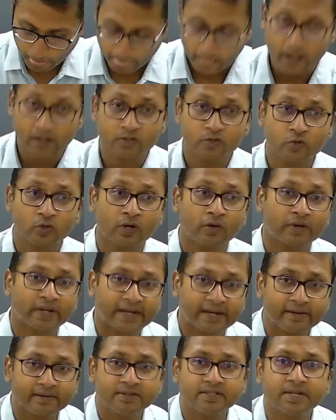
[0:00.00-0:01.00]
So now
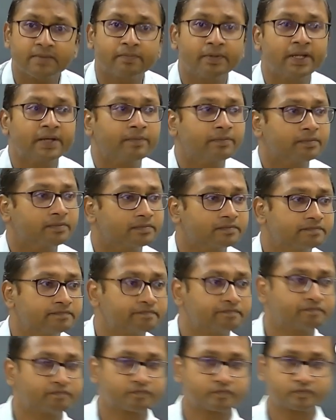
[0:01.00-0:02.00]
negative sampling
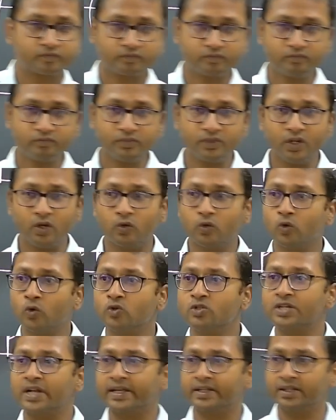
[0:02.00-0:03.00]

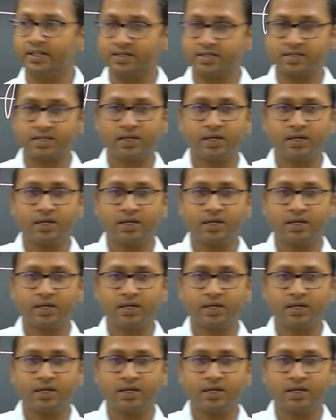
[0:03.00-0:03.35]
goes like this.